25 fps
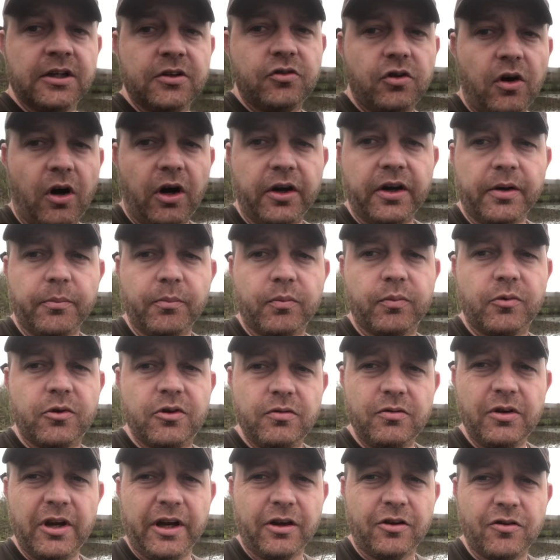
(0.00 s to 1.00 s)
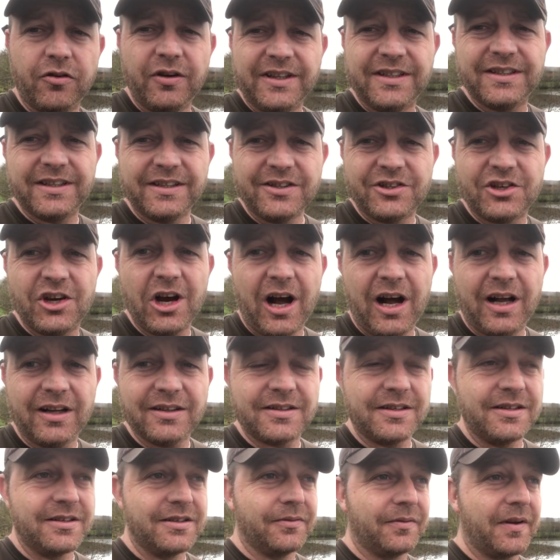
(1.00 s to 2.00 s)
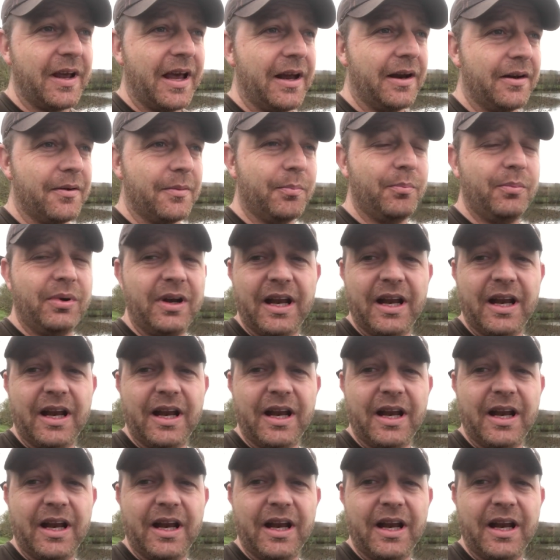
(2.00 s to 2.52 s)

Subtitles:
try and increase these chances of getting a